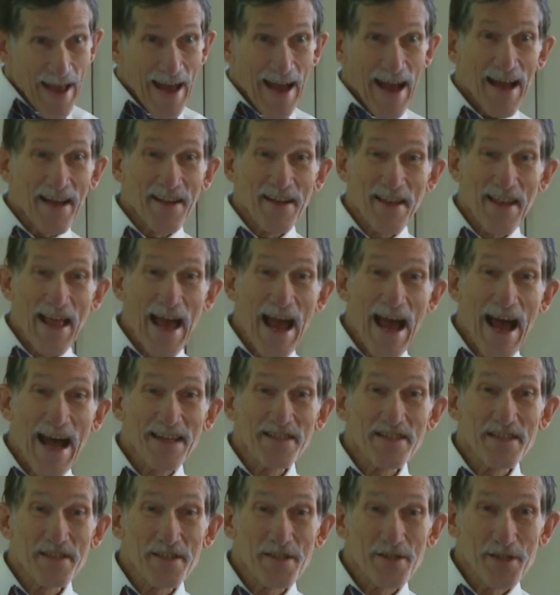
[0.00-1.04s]
And
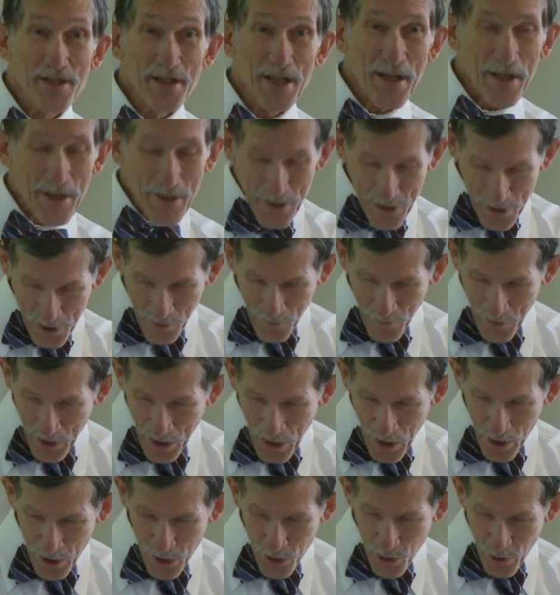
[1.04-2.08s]
last sentence of
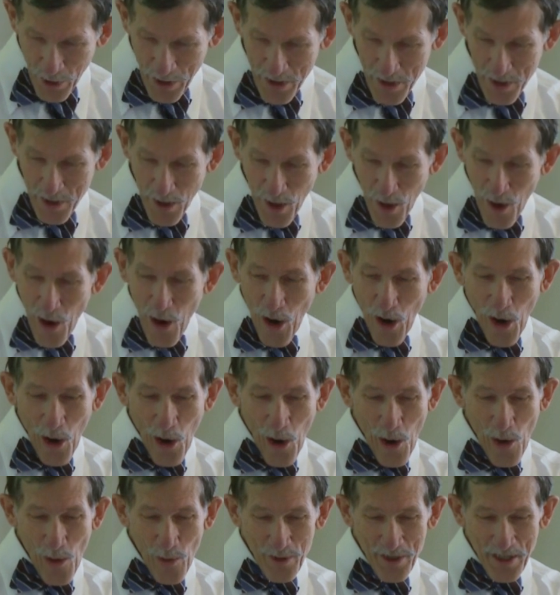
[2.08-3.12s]
the entrance,
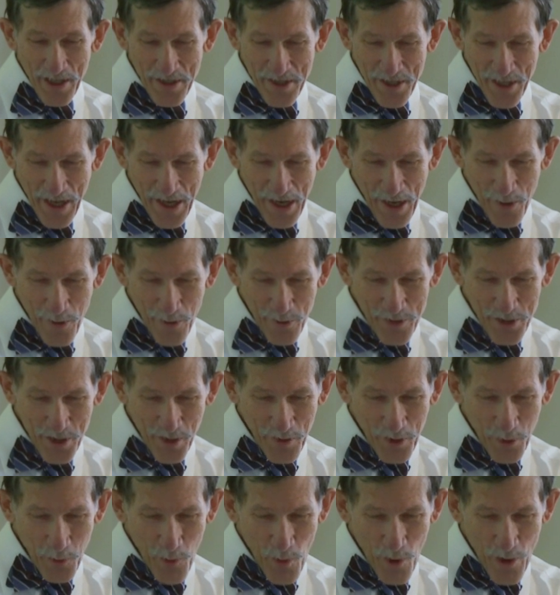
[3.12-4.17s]
all details
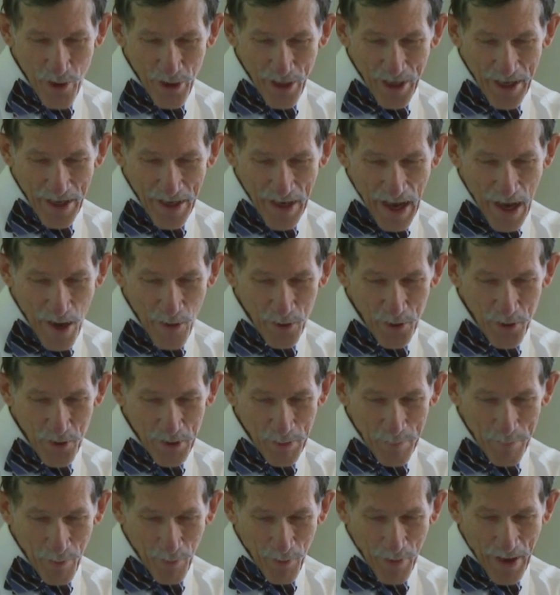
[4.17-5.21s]
of the working out of
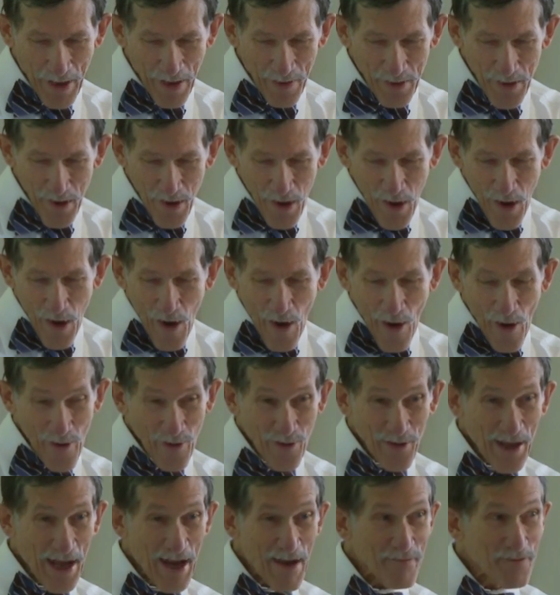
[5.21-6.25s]
the plan are
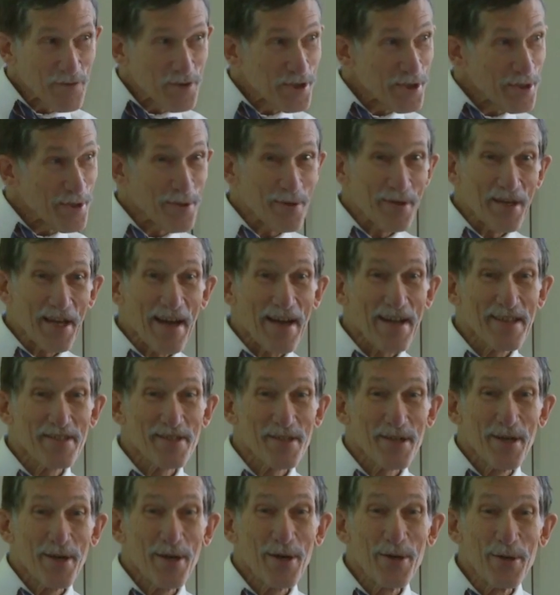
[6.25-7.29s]
left to
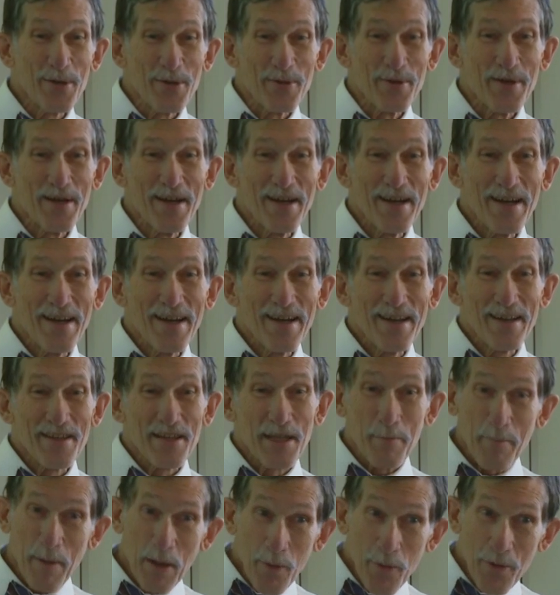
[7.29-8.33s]
guess who?
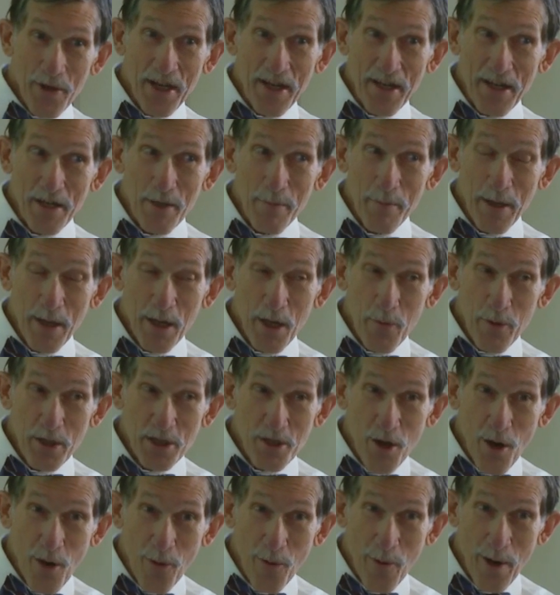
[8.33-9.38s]
The building committee, which
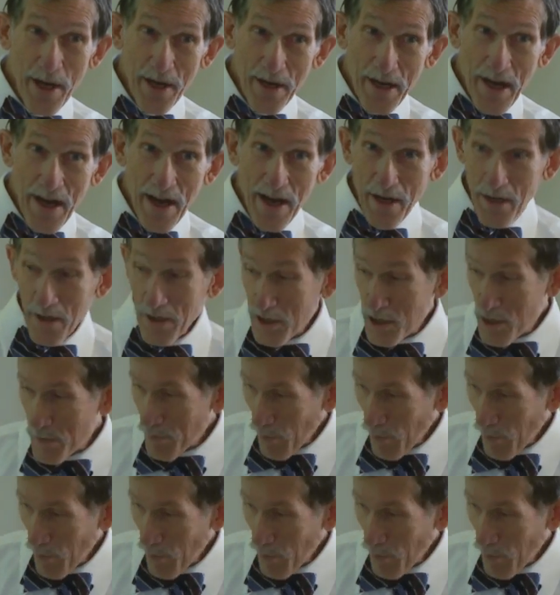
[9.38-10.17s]
already had its